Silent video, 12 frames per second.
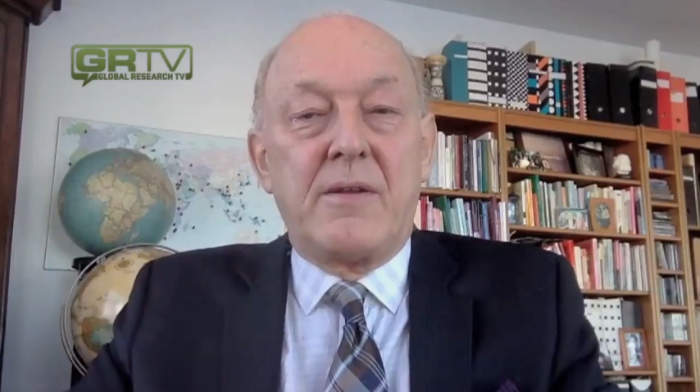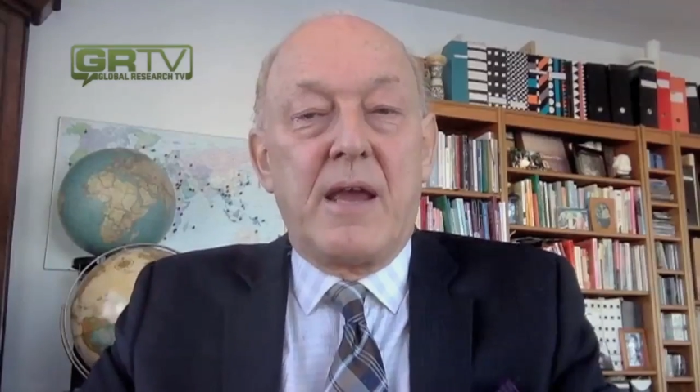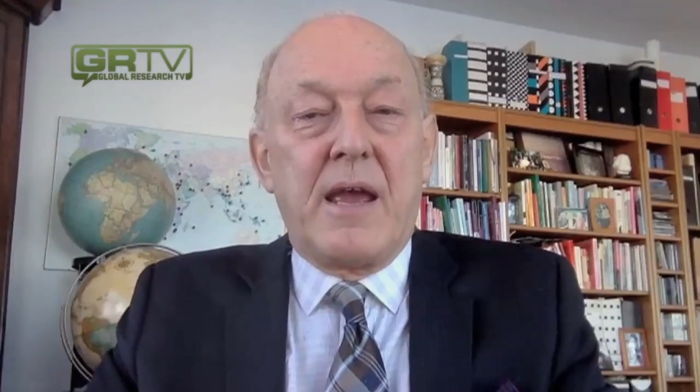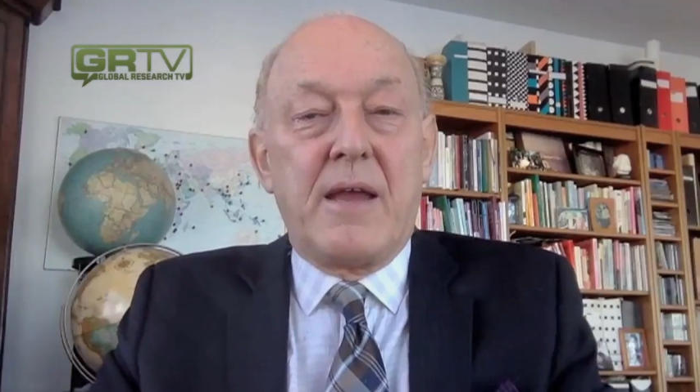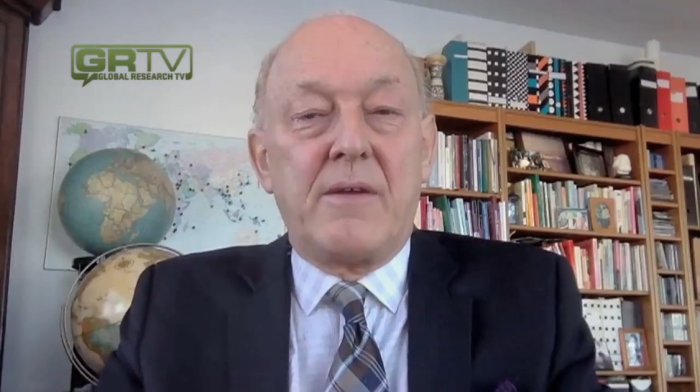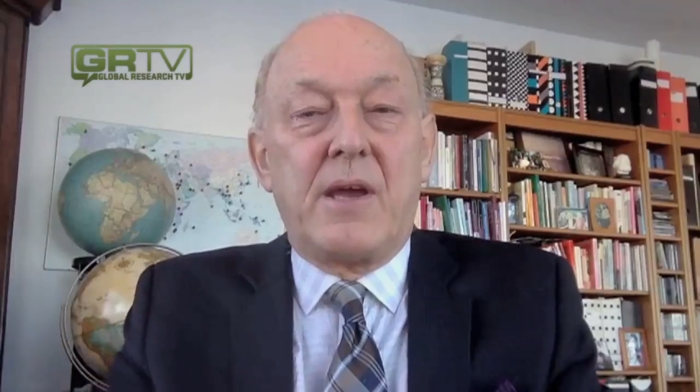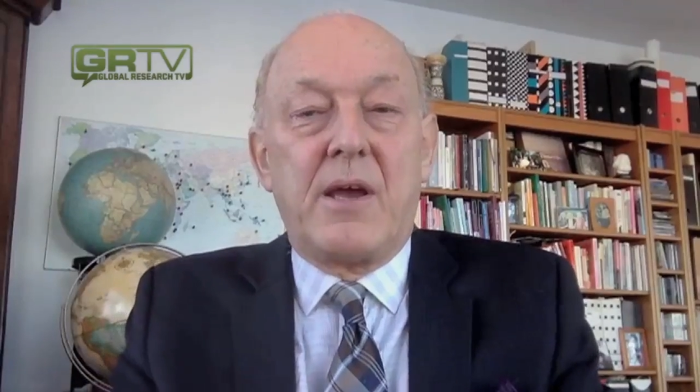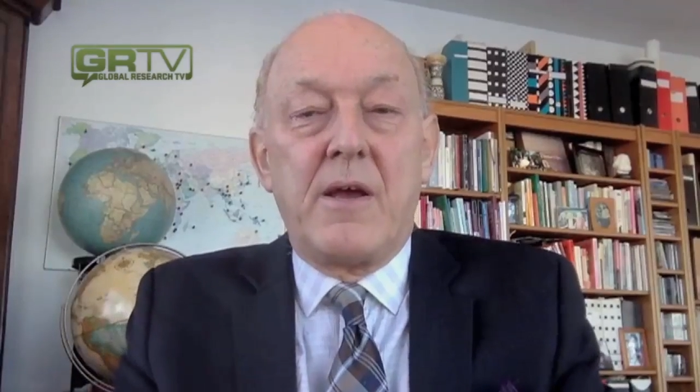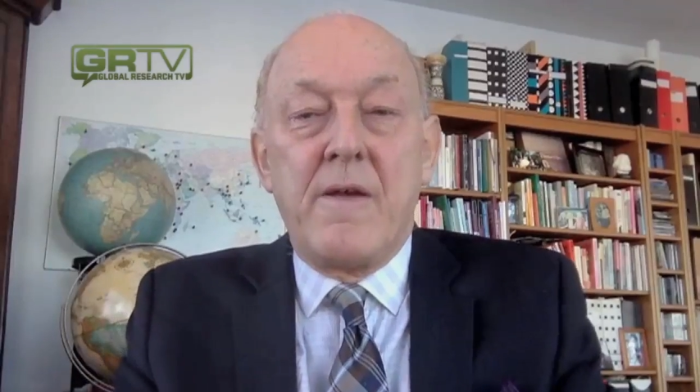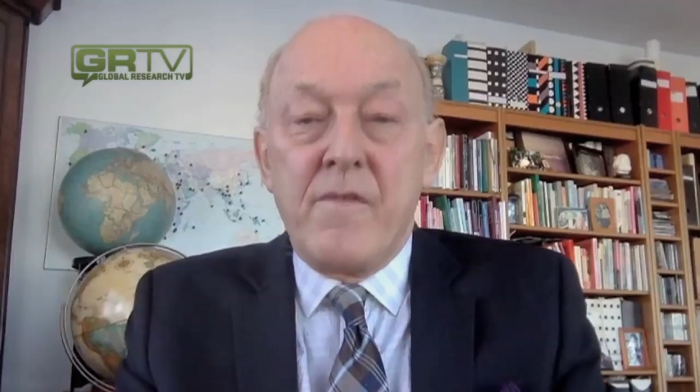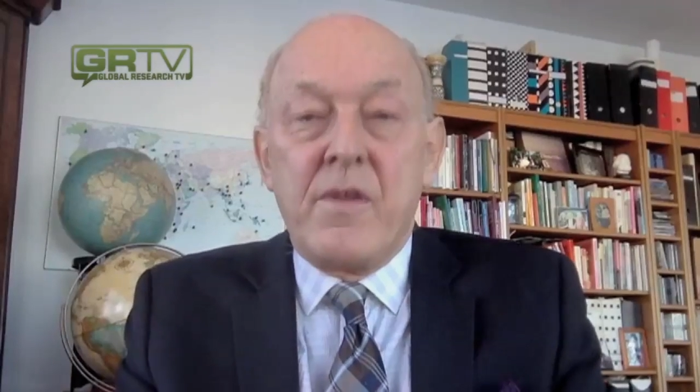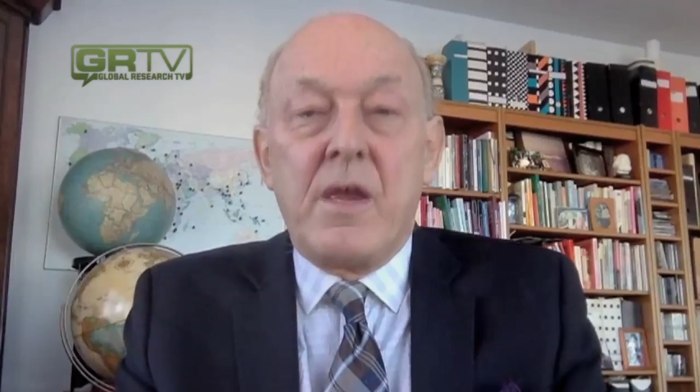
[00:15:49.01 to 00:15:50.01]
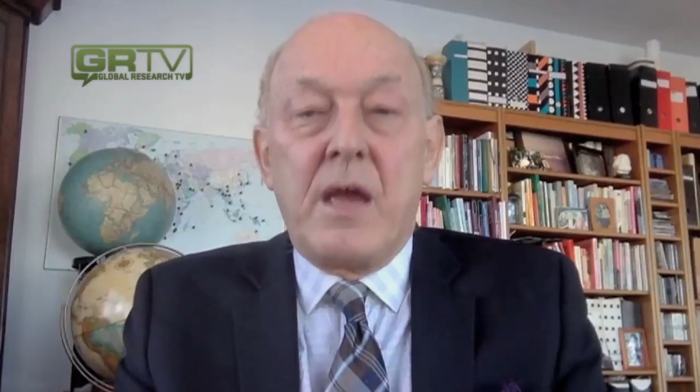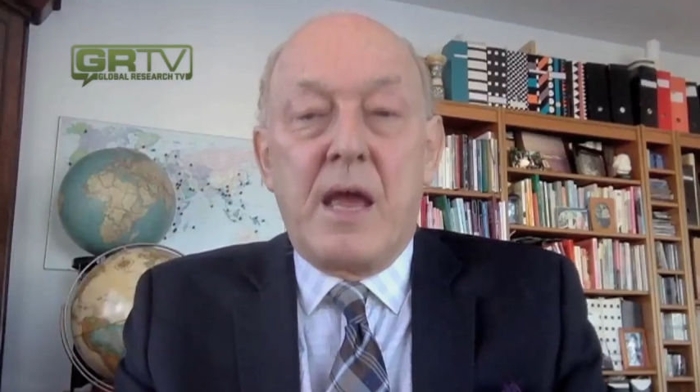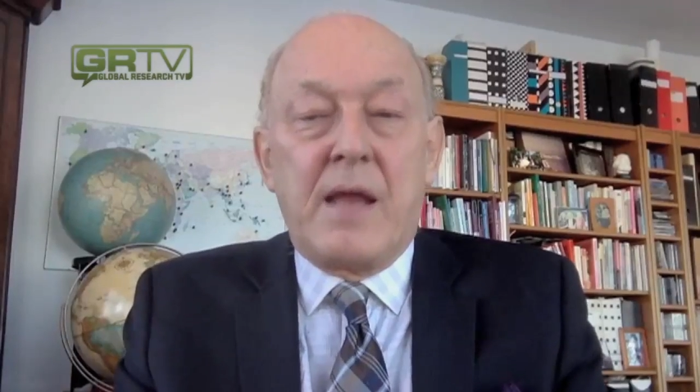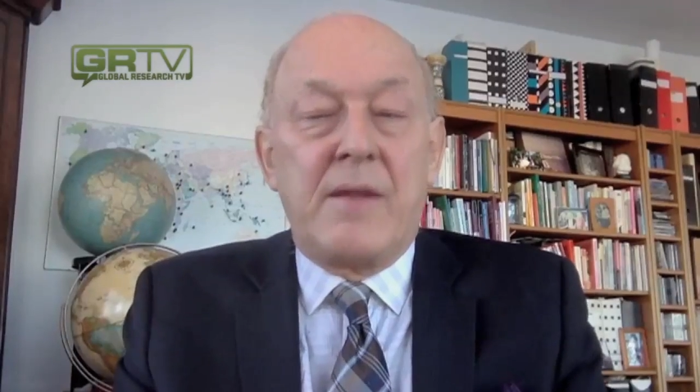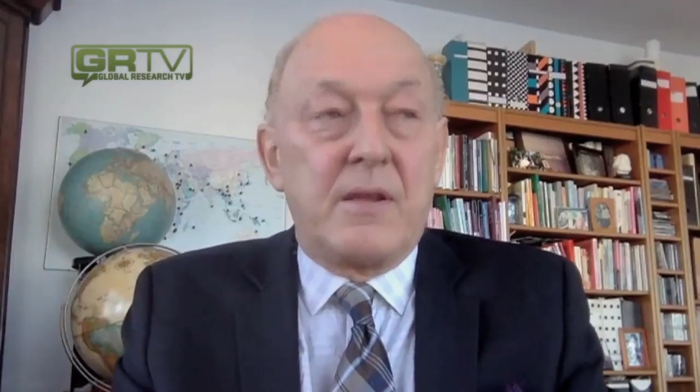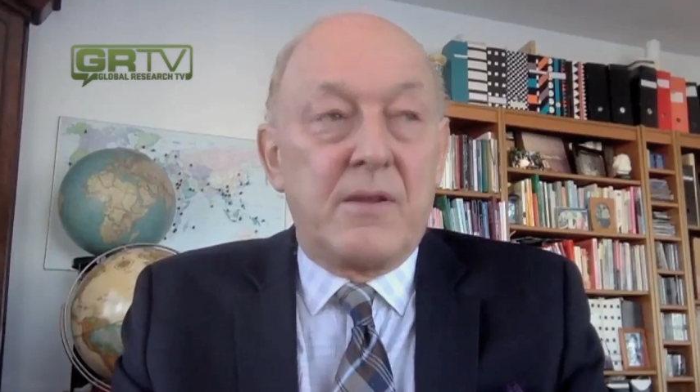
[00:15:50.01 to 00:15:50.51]
and
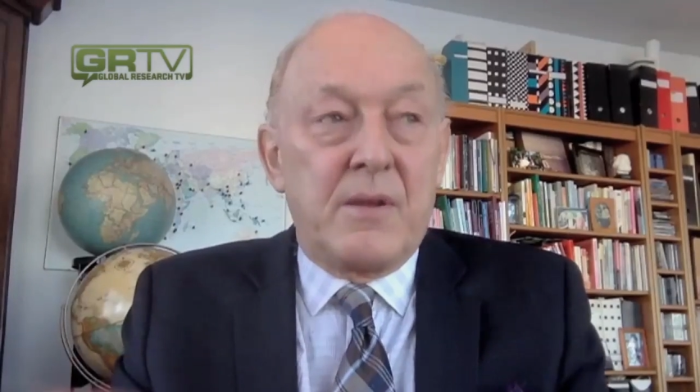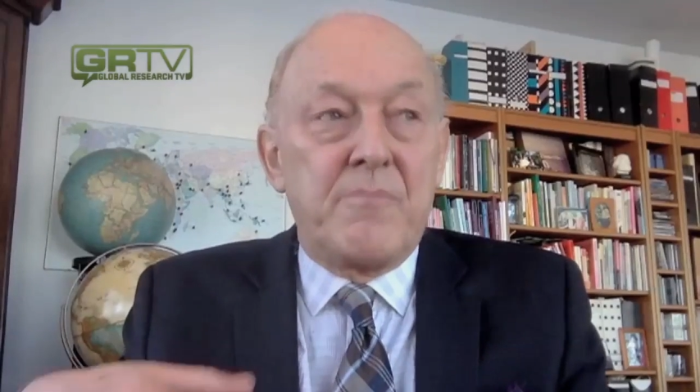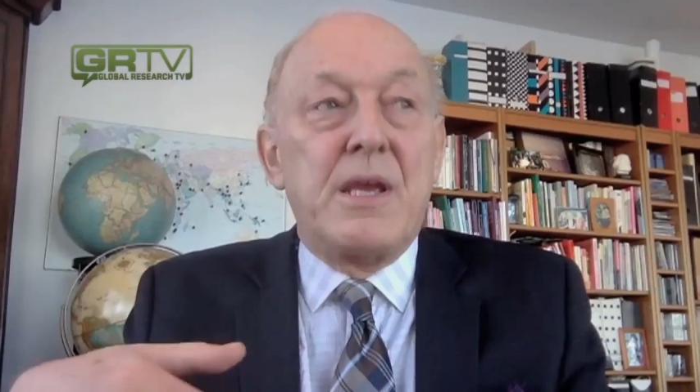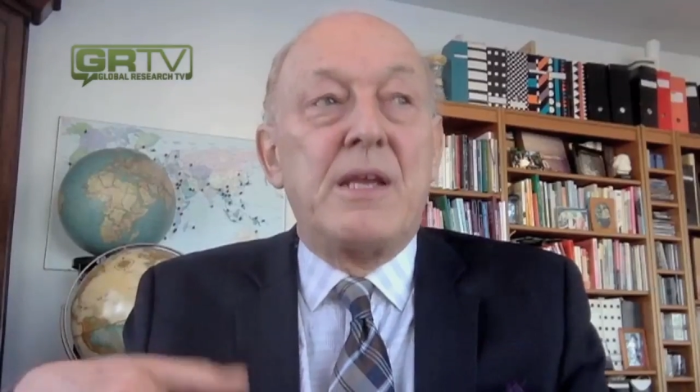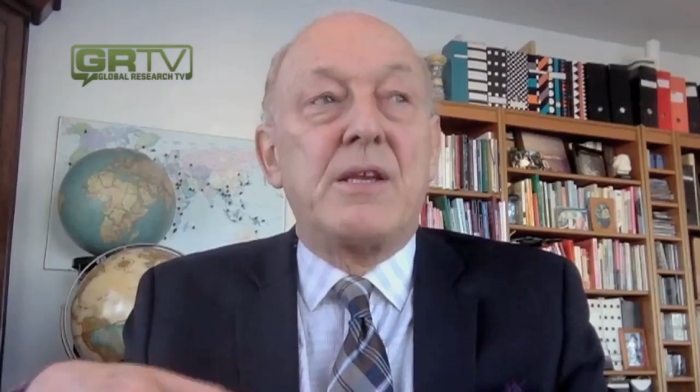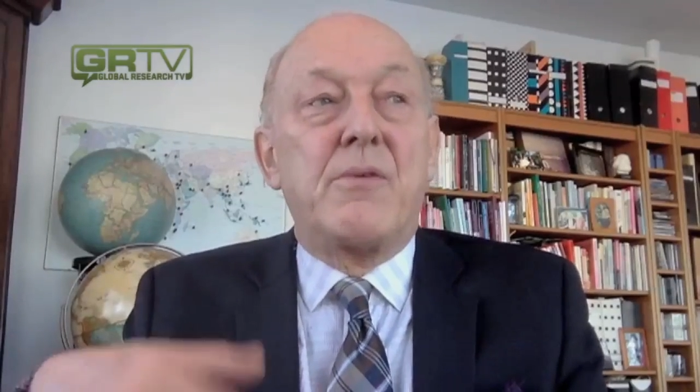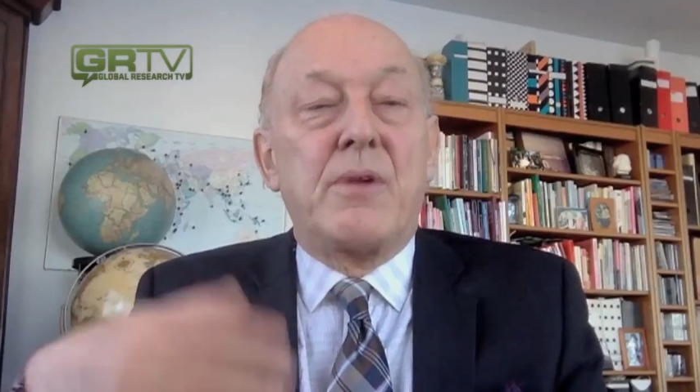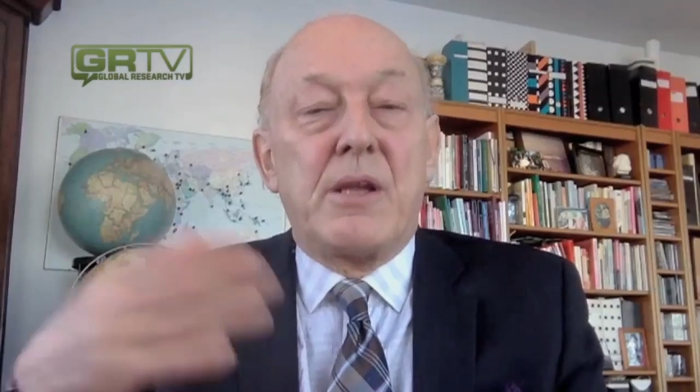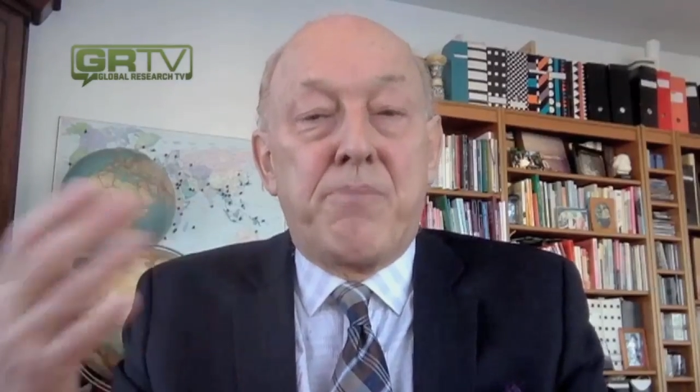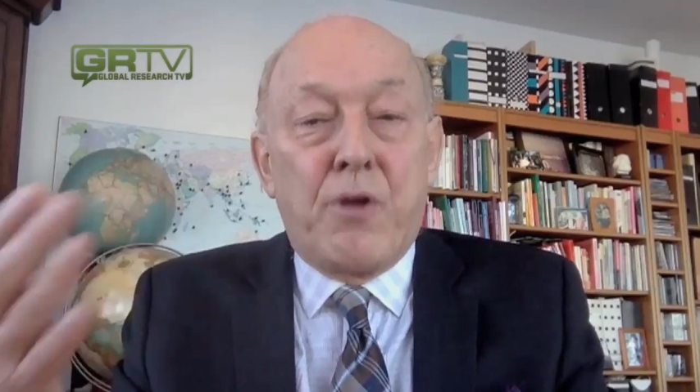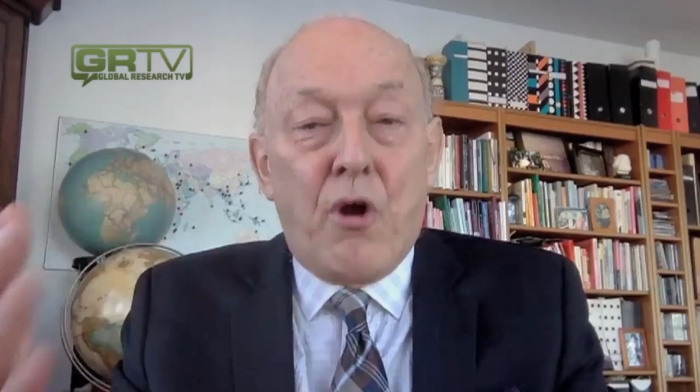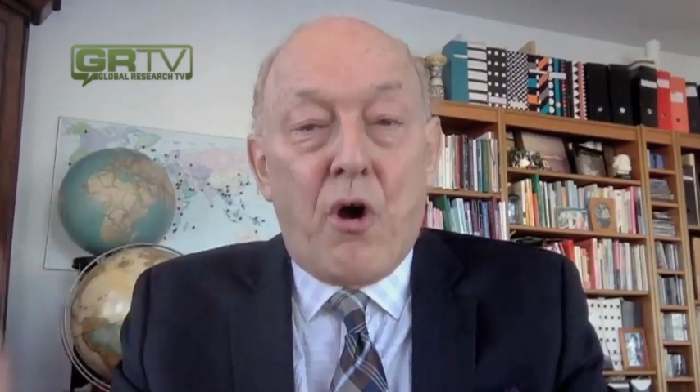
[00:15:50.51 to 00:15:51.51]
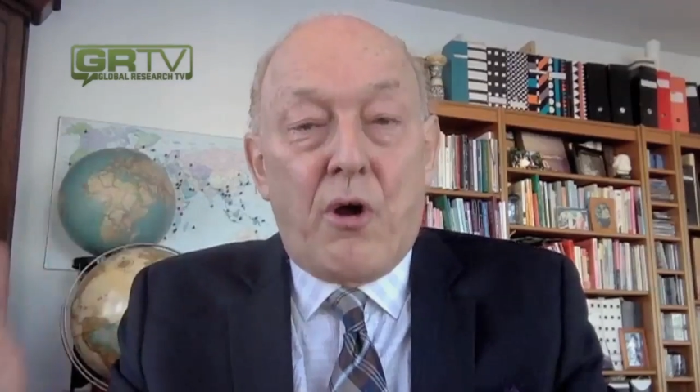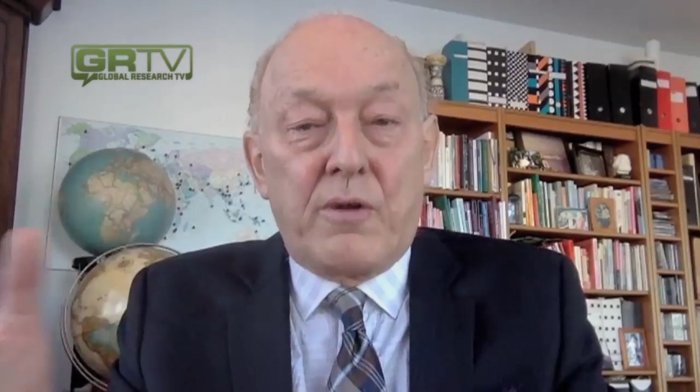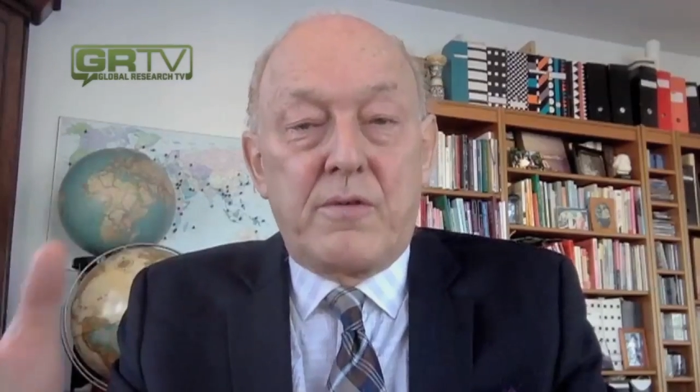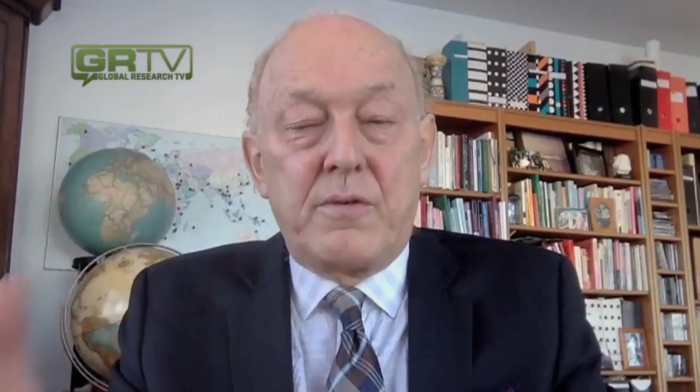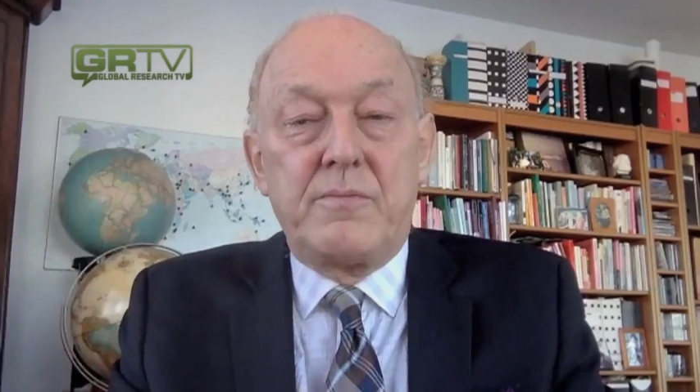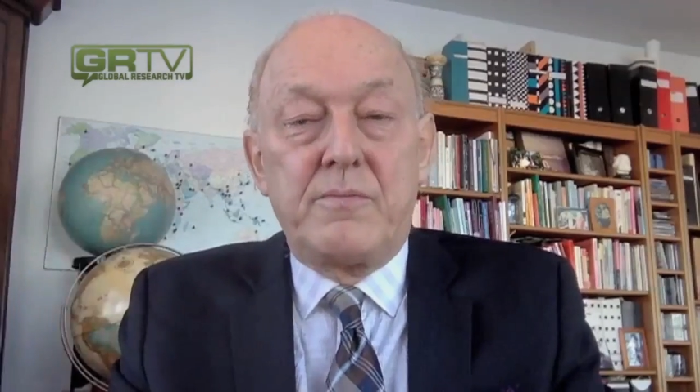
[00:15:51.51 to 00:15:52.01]
the media will
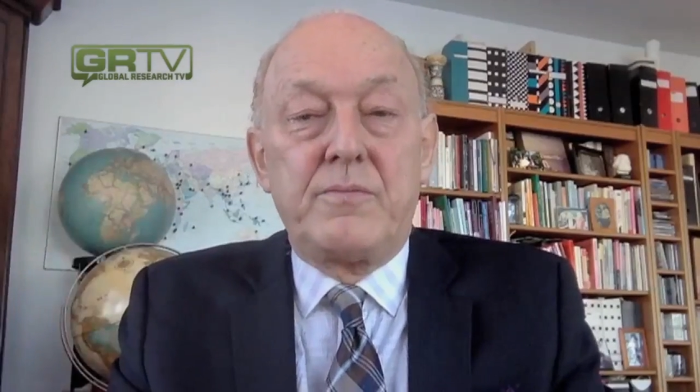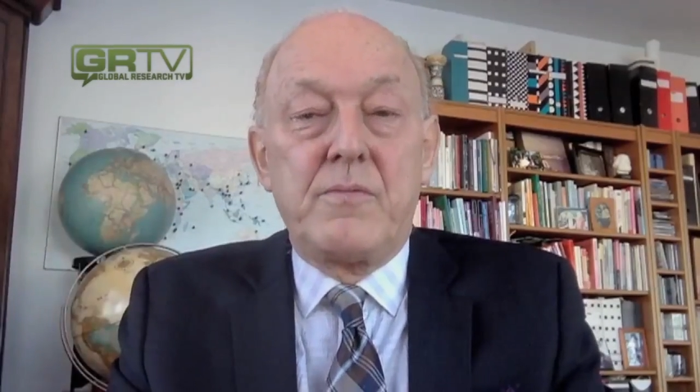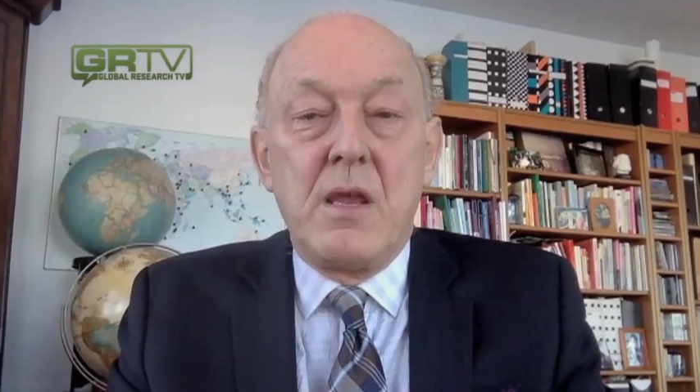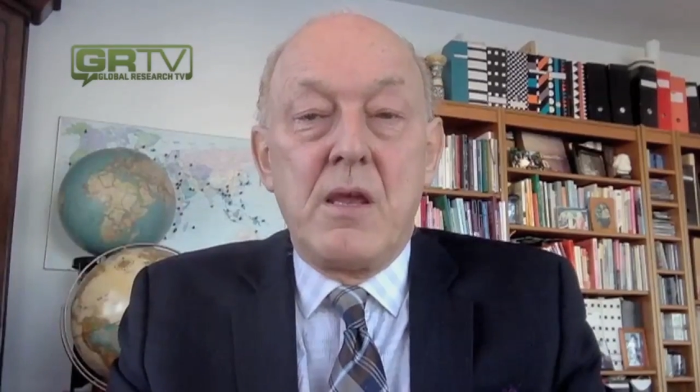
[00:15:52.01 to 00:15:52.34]
applaud.